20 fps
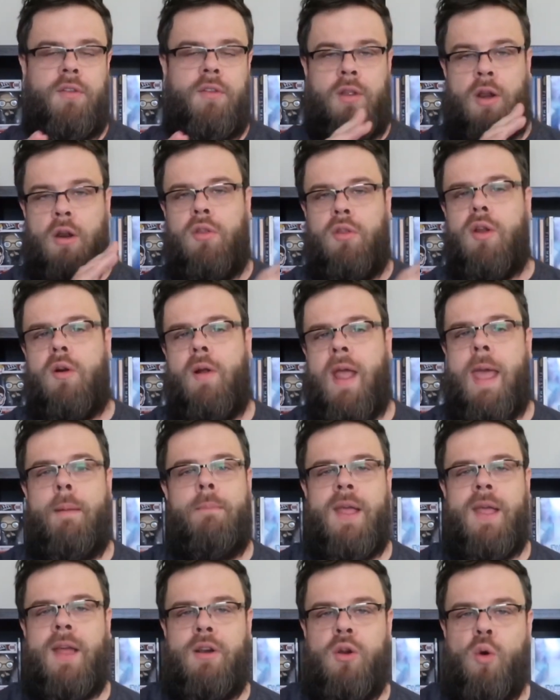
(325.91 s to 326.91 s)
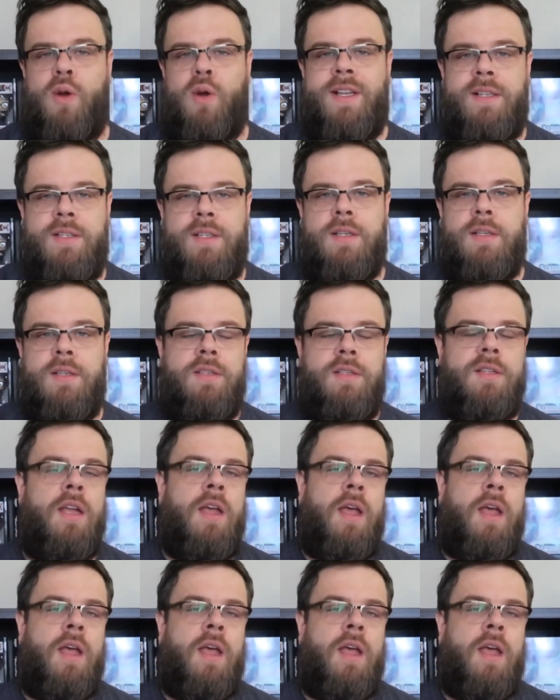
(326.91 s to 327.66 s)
you know, little ambient noises